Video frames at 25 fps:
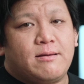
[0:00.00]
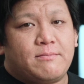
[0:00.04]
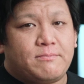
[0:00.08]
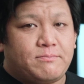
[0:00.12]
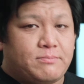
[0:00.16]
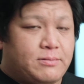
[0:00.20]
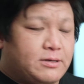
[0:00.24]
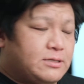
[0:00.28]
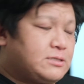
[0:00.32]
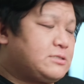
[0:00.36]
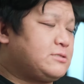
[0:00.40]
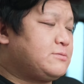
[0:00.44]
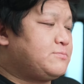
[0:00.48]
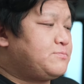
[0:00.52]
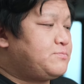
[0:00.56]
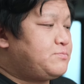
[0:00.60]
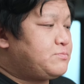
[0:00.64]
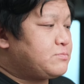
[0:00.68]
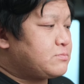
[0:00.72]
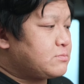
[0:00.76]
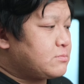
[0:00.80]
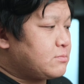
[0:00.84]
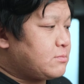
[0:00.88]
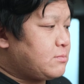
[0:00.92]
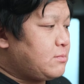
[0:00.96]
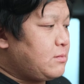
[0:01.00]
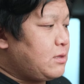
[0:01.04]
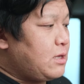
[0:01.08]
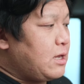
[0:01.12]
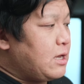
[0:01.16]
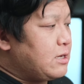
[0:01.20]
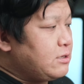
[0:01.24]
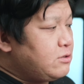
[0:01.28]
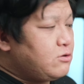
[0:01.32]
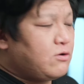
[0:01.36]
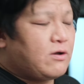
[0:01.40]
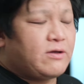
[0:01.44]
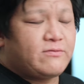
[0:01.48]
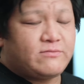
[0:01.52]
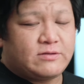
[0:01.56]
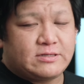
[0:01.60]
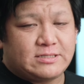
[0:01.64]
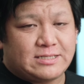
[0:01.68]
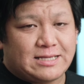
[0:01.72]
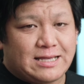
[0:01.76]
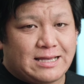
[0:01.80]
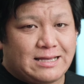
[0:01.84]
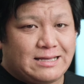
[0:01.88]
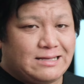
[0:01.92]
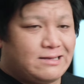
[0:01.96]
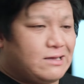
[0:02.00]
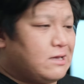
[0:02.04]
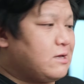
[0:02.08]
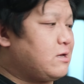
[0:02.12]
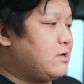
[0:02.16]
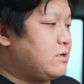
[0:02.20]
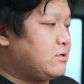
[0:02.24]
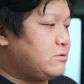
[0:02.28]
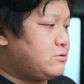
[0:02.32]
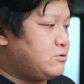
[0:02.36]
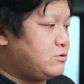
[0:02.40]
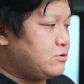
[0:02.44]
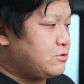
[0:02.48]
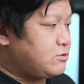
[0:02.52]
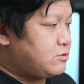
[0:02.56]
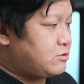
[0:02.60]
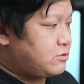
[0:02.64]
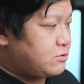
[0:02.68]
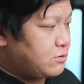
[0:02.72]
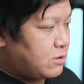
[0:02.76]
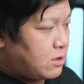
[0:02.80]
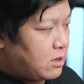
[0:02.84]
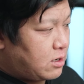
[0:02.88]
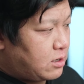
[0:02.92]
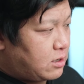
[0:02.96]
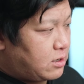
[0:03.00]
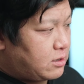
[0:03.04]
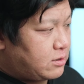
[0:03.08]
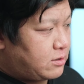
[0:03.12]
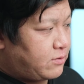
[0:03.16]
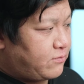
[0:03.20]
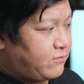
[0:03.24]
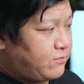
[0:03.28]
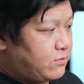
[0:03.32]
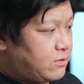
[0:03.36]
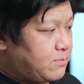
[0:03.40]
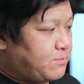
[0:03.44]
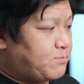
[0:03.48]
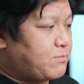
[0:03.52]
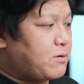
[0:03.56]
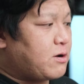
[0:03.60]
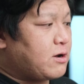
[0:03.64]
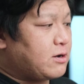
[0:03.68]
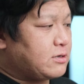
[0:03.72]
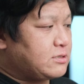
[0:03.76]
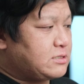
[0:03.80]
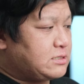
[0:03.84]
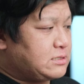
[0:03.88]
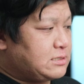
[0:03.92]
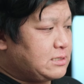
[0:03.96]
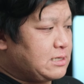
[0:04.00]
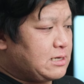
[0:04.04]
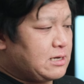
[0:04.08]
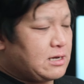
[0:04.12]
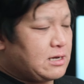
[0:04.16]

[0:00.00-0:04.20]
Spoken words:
But I do have to say, due to a lot of the parts